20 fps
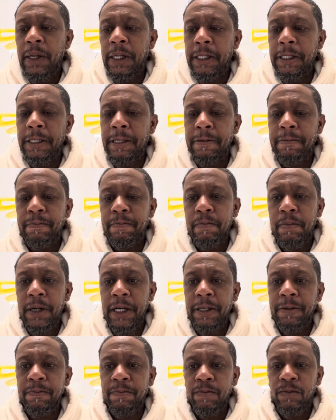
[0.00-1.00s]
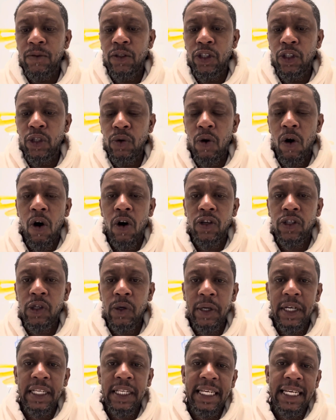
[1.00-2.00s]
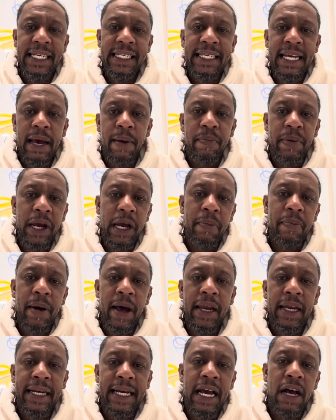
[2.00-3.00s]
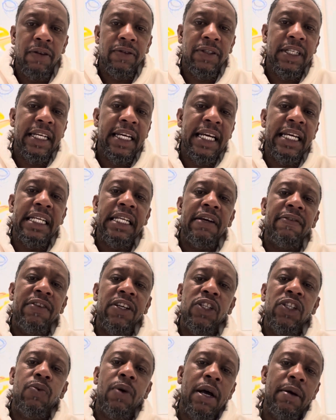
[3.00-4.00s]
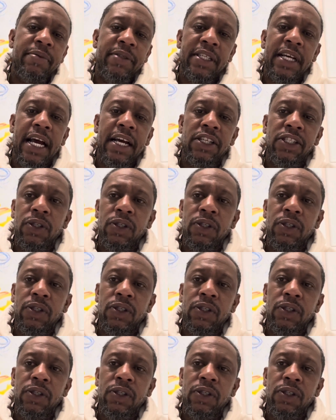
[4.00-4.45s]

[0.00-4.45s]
But you also can link that PayPal account to any of these websites.